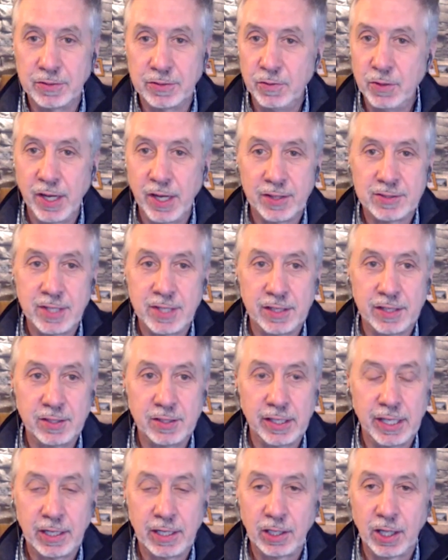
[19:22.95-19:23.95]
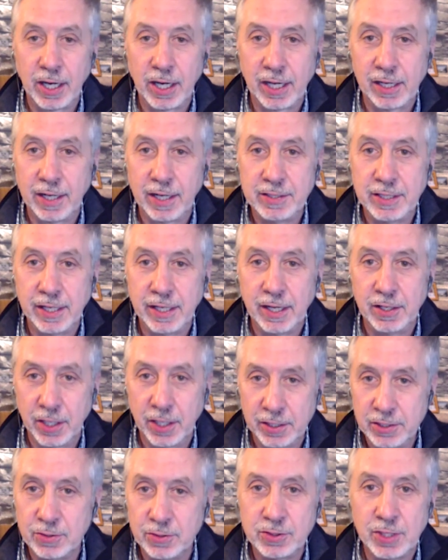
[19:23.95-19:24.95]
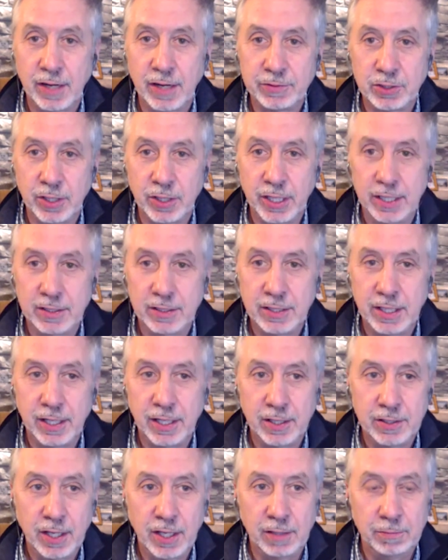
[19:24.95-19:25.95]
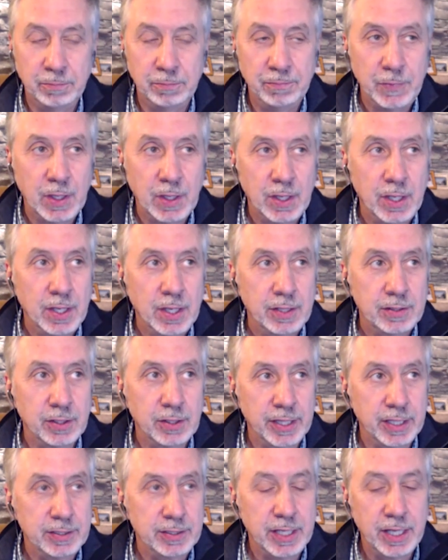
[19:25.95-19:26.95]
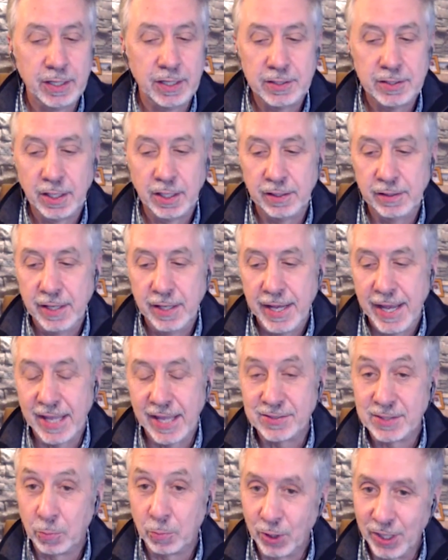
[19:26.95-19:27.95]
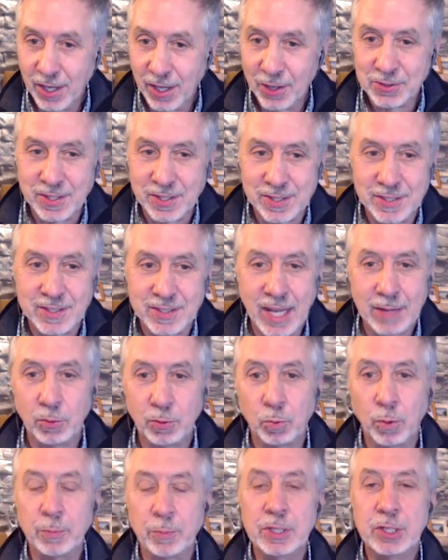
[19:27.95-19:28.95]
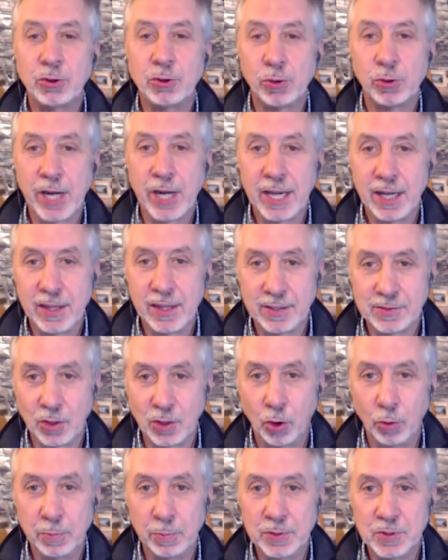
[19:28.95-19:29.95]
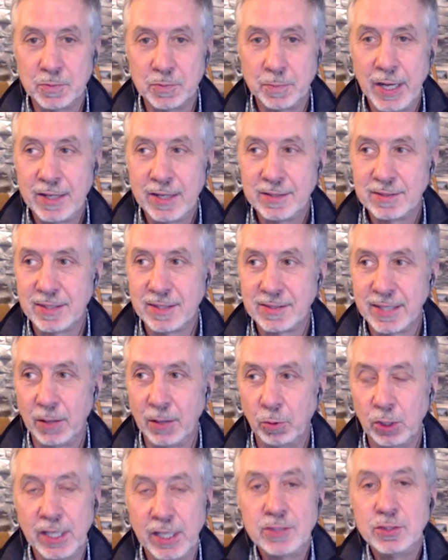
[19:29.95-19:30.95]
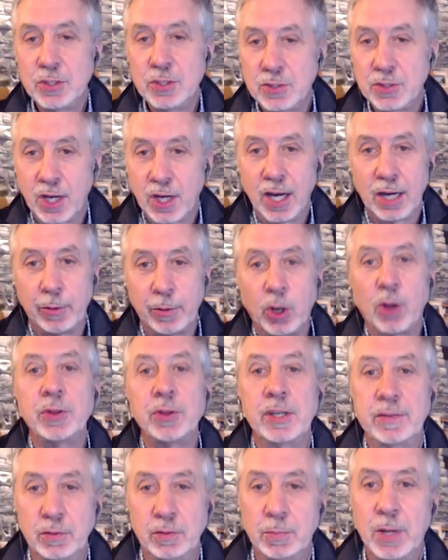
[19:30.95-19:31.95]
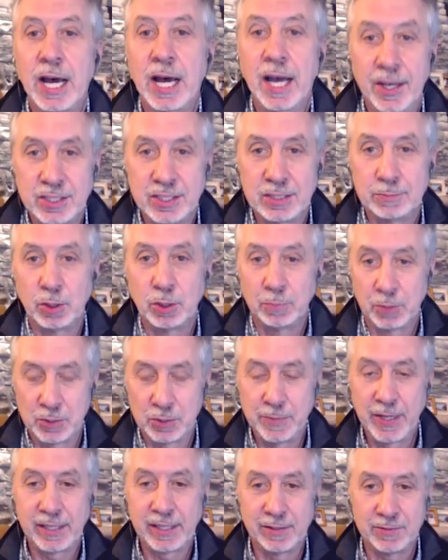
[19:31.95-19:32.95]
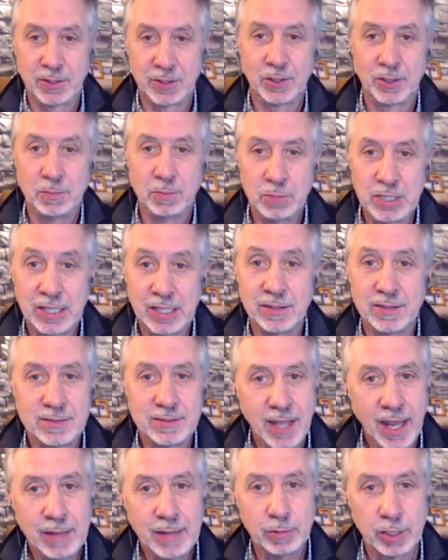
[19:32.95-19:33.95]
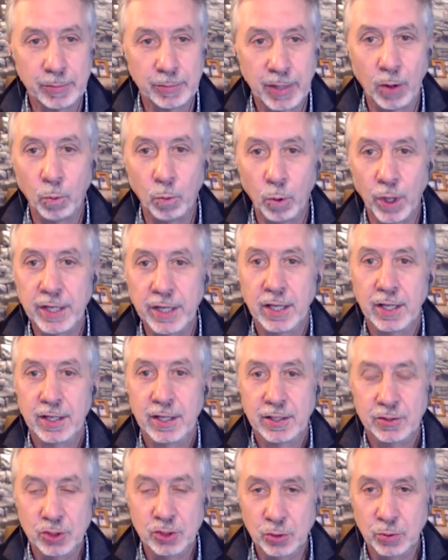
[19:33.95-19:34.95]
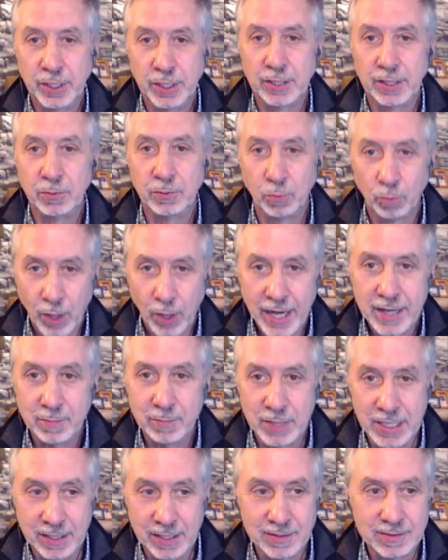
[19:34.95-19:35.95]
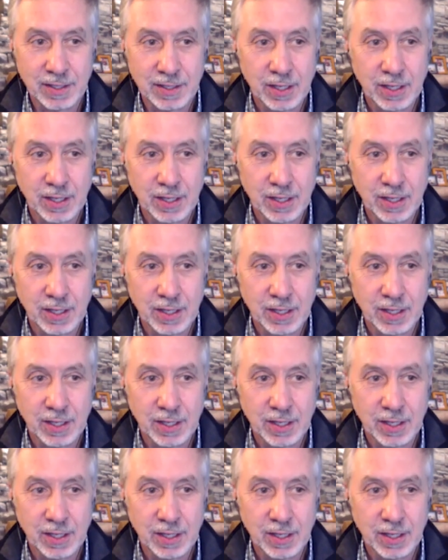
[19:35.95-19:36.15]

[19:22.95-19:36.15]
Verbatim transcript: If you got to stay till eight o'clock at night to get it done, you stay after eight to get it done, till eight to get it done. And someone else at the table, when we created this open space to say, well, let's just talk about all the different possible perspectives there could be at this table about what doing it right means.